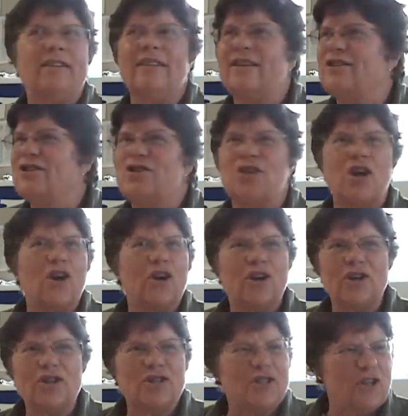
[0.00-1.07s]
The chair
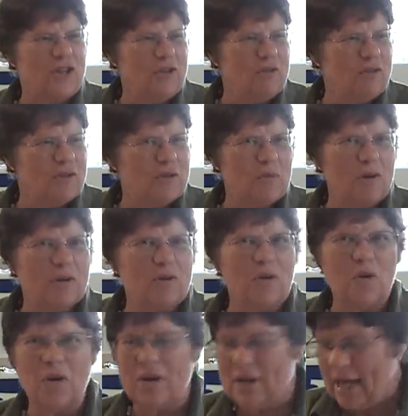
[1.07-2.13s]
continues to
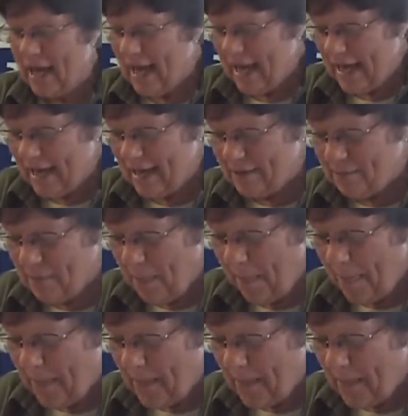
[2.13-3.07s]
ignore it and